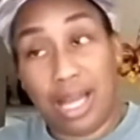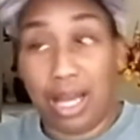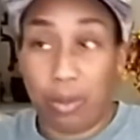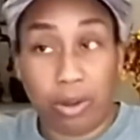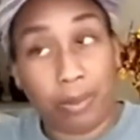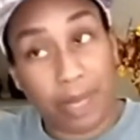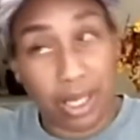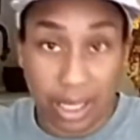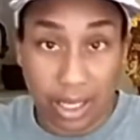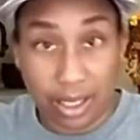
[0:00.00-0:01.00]
I will
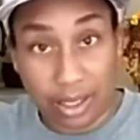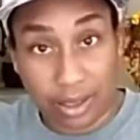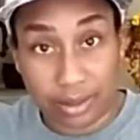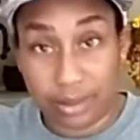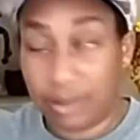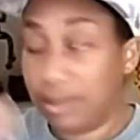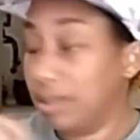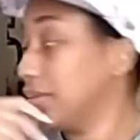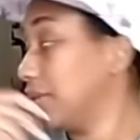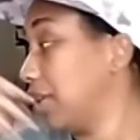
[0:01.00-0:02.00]
be there.
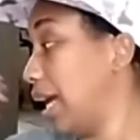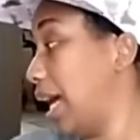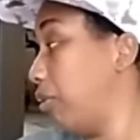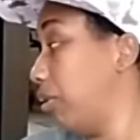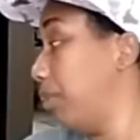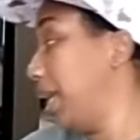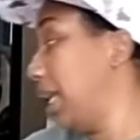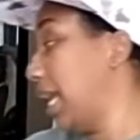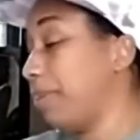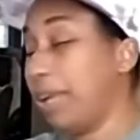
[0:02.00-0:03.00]
I will be
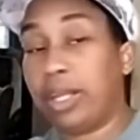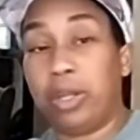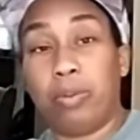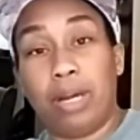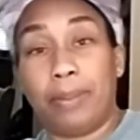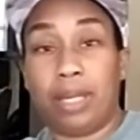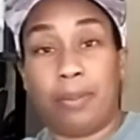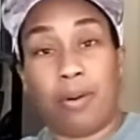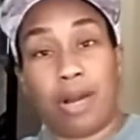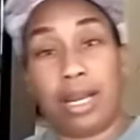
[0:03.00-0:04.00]
there to pick you up in
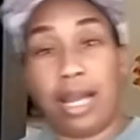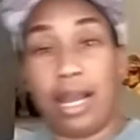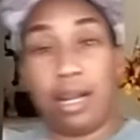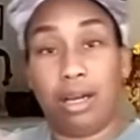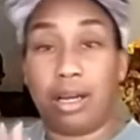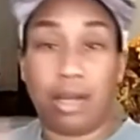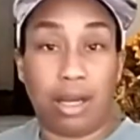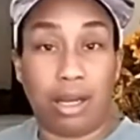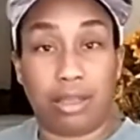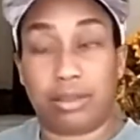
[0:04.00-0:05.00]
the parking lot. Honk,
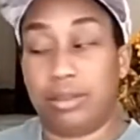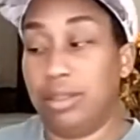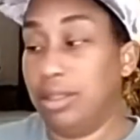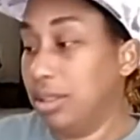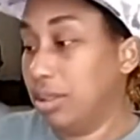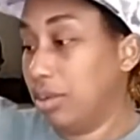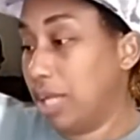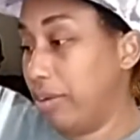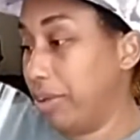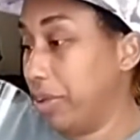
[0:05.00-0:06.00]
honk.
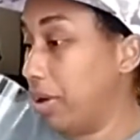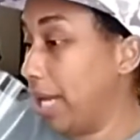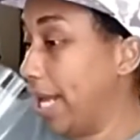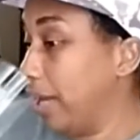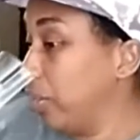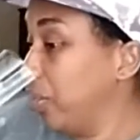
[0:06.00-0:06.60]
I don't do all that.